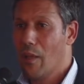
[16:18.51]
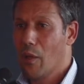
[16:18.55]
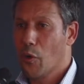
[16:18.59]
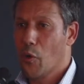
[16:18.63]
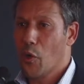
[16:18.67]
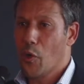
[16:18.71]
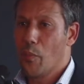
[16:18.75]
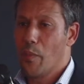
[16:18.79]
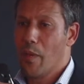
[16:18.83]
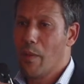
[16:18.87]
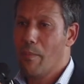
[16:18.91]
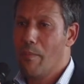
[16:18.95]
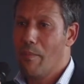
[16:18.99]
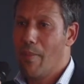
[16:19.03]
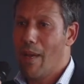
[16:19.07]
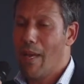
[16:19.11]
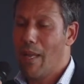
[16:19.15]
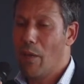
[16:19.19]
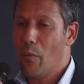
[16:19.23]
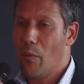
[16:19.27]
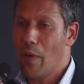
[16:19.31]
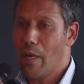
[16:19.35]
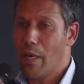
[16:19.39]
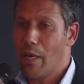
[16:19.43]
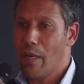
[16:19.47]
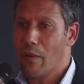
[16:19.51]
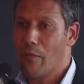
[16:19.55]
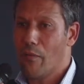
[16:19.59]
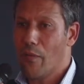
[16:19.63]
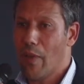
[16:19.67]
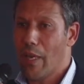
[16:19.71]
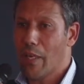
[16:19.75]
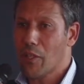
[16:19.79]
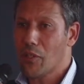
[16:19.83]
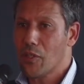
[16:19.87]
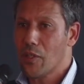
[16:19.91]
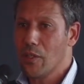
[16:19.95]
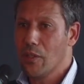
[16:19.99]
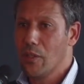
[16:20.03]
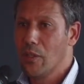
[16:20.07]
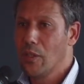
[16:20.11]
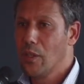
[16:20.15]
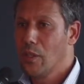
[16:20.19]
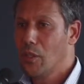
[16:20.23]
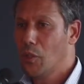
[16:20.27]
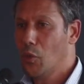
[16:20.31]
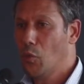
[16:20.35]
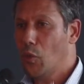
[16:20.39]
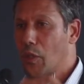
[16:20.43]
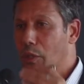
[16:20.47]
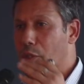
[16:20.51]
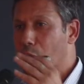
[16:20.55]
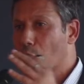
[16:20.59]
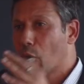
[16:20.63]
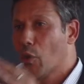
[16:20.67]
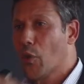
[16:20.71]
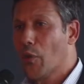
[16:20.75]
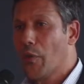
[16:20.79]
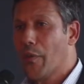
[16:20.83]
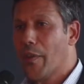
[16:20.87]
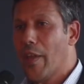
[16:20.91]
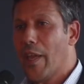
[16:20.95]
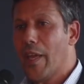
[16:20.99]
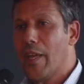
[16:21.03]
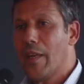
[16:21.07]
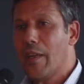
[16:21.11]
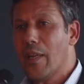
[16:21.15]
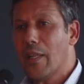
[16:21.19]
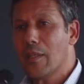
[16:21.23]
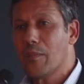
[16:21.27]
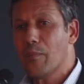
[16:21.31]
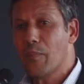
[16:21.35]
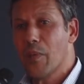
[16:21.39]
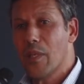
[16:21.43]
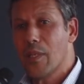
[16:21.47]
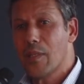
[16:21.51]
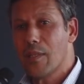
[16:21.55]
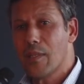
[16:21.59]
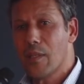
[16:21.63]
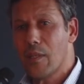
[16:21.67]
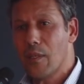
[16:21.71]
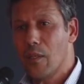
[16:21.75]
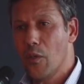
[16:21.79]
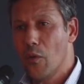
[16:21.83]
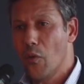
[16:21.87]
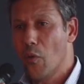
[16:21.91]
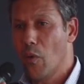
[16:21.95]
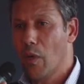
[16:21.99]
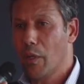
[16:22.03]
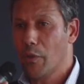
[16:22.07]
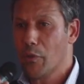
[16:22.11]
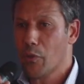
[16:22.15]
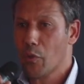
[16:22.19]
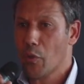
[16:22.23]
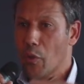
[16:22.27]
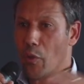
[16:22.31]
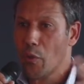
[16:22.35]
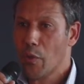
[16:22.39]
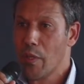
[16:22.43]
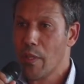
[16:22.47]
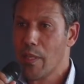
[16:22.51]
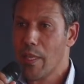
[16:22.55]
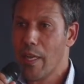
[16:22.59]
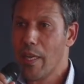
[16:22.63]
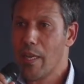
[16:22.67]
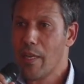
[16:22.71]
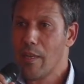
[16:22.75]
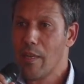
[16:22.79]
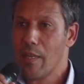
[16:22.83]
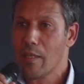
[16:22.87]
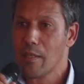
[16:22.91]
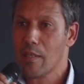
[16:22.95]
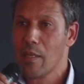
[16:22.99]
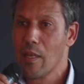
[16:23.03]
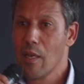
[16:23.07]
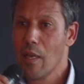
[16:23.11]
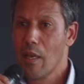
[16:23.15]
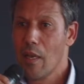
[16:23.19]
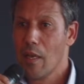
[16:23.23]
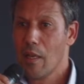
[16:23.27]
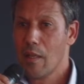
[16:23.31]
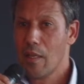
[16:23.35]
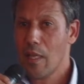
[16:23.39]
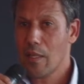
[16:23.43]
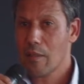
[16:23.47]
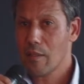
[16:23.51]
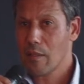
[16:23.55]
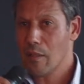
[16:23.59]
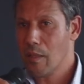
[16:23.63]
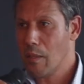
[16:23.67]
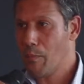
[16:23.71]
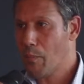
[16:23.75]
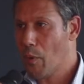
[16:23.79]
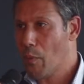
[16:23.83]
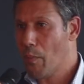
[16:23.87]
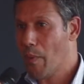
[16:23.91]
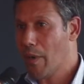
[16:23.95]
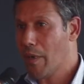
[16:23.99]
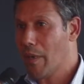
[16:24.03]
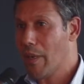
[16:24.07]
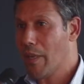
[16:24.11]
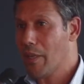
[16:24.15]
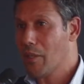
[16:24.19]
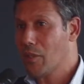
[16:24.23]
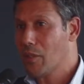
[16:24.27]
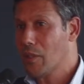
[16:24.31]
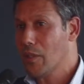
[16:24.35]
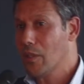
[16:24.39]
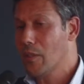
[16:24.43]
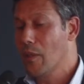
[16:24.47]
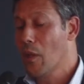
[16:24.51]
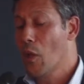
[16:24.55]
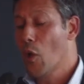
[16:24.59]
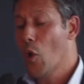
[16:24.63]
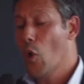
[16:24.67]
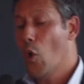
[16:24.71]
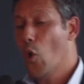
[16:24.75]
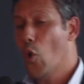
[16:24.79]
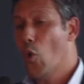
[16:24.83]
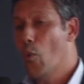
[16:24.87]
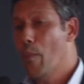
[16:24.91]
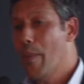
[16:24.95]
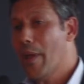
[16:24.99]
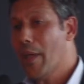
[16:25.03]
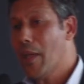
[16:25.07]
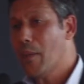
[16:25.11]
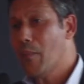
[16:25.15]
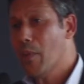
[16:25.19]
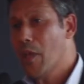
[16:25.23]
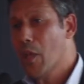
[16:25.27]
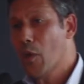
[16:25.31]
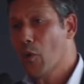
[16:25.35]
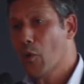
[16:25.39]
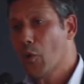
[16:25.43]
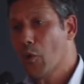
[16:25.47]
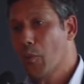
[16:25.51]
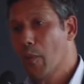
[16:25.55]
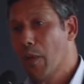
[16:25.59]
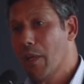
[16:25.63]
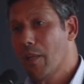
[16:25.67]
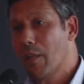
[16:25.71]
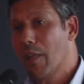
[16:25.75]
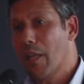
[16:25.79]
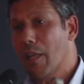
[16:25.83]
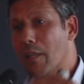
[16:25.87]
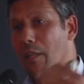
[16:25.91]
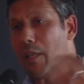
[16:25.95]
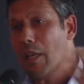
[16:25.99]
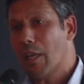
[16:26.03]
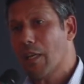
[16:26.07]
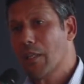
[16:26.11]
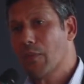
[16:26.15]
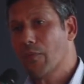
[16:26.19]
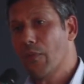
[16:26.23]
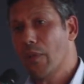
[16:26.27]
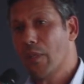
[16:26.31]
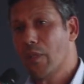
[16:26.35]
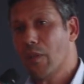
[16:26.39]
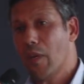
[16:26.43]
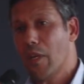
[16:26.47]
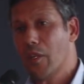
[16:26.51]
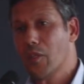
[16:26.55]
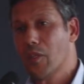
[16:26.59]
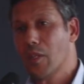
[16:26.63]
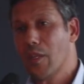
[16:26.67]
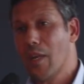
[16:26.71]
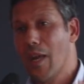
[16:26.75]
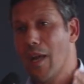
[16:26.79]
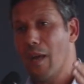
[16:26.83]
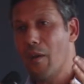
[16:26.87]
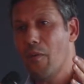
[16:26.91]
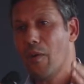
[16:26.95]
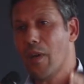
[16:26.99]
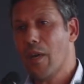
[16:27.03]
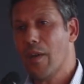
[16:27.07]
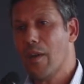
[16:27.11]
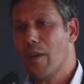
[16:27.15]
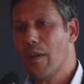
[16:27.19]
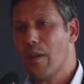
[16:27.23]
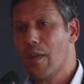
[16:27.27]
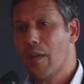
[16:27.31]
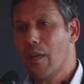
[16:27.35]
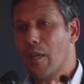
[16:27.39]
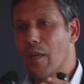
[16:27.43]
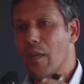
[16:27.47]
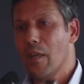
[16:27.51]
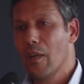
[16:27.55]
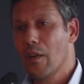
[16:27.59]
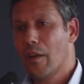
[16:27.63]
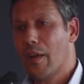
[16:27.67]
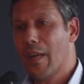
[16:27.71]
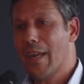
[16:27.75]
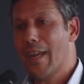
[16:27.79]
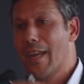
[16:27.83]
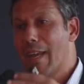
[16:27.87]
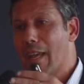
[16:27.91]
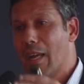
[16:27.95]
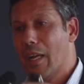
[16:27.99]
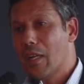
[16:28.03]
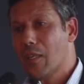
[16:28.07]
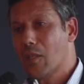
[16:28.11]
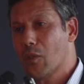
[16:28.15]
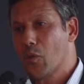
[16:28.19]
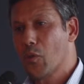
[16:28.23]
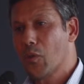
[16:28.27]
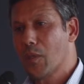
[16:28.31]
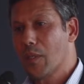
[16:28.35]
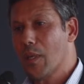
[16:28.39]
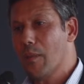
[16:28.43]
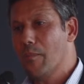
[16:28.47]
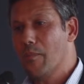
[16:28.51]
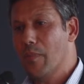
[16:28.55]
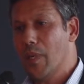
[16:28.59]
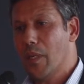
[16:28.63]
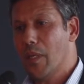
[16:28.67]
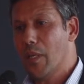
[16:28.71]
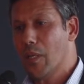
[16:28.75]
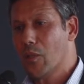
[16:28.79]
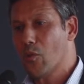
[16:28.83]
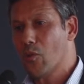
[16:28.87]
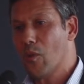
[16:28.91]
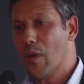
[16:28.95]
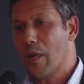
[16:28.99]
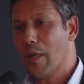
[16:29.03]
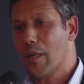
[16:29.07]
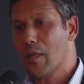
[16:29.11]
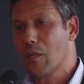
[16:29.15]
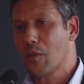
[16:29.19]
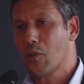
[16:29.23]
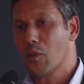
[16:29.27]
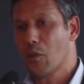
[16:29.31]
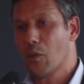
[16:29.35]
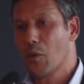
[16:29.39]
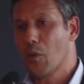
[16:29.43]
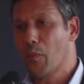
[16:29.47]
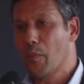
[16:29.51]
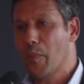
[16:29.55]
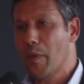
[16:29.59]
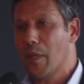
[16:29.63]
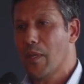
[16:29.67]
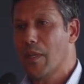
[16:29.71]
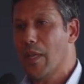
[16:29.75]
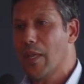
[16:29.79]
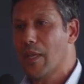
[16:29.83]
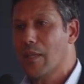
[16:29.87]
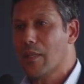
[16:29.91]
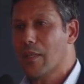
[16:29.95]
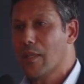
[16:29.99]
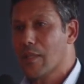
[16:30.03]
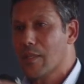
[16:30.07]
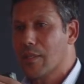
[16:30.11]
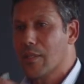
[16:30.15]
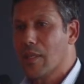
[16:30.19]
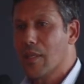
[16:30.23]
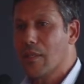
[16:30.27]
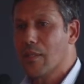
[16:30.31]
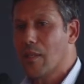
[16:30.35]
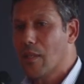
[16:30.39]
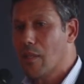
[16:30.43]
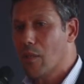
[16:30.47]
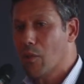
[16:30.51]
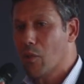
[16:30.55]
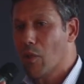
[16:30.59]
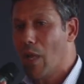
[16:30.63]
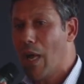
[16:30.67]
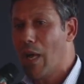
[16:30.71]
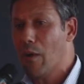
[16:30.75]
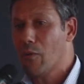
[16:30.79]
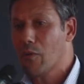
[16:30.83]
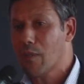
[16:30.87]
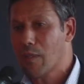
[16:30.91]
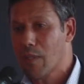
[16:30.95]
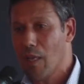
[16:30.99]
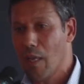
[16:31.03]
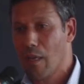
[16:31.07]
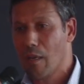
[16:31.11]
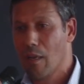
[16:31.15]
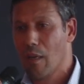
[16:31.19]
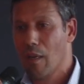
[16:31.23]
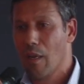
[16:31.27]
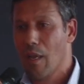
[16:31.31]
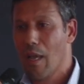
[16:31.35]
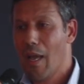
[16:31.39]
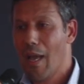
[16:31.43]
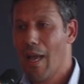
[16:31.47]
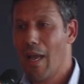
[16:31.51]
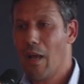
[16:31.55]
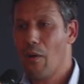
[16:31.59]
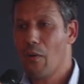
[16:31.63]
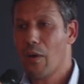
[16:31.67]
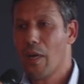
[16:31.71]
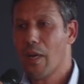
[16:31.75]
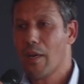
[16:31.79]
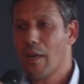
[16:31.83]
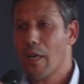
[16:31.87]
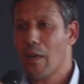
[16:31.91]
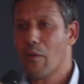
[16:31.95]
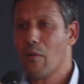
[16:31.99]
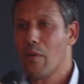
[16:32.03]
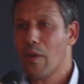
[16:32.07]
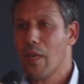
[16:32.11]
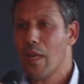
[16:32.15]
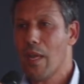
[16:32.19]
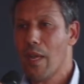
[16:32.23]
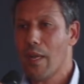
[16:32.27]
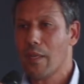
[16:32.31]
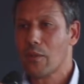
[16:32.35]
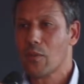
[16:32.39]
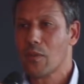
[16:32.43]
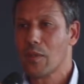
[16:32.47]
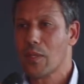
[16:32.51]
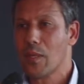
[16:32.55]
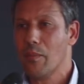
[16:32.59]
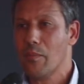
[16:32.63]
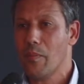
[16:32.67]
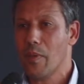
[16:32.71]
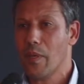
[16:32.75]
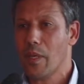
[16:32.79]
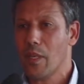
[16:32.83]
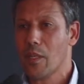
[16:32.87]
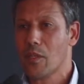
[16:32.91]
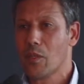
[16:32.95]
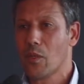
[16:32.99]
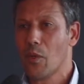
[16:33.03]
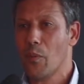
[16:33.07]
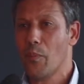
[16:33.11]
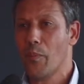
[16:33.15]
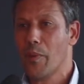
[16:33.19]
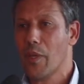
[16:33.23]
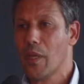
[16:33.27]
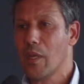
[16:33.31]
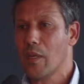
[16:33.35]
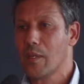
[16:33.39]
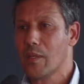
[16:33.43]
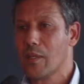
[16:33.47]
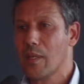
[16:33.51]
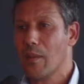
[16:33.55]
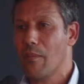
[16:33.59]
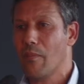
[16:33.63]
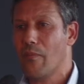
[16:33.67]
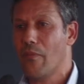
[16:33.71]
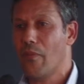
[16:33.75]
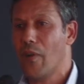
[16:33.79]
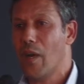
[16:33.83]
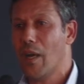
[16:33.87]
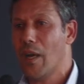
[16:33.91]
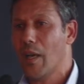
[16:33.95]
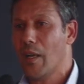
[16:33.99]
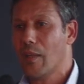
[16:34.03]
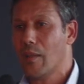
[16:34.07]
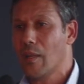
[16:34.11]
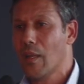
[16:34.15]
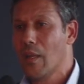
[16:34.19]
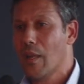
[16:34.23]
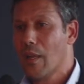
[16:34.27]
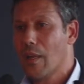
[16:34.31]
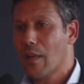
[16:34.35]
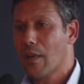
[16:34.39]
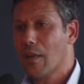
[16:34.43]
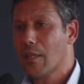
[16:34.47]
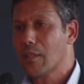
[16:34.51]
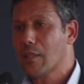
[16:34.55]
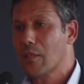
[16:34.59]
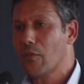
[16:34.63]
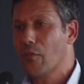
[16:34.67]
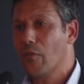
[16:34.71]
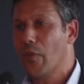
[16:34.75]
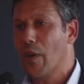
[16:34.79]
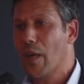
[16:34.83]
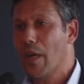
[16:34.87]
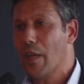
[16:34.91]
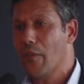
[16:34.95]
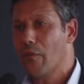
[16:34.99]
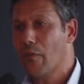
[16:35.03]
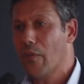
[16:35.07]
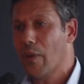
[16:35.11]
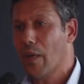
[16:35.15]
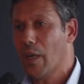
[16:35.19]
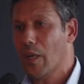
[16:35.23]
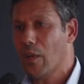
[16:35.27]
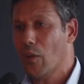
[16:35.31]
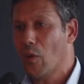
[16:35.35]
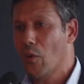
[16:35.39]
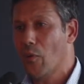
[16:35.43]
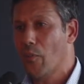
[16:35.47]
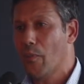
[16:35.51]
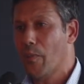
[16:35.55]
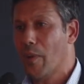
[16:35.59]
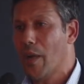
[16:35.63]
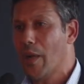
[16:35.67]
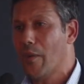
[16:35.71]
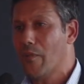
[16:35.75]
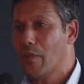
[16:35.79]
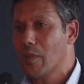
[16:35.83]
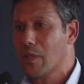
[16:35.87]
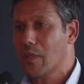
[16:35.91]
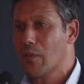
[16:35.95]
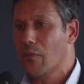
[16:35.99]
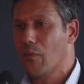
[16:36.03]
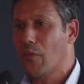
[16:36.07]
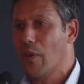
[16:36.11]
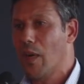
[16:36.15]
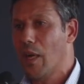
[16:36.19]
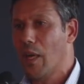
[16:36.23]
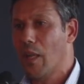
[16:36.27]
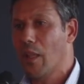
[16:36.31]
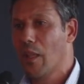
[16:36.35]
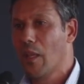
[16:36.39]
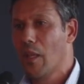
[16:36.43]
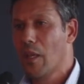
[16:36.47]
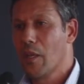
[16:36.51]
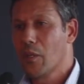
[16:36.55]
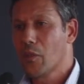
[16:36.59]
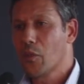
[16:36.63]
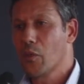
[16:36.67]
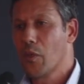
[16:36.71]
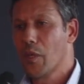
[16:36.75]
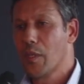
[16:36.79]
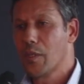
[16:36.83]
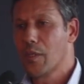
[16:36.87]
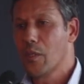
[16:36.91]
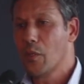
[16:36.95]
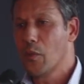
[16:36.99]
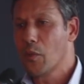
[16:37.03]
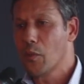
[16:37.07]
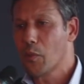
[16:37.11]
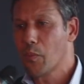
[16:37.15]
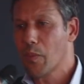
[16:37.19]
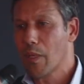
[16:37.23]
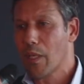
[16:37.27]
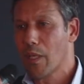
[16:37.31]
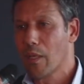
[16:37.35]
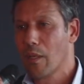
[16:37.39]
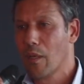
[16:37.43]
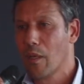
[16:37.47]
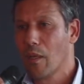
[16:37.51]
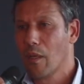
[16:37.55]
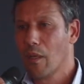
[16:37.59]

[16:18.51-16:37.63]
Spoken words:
Could be malware infection. You want to contain that PC. You want to contain that propagation. Or maybe it could be data exfiltration. How can I react to somebody trying to copy data, sending it to outside? How can I react to somebody copying some file, classified file or privacy file to his USB?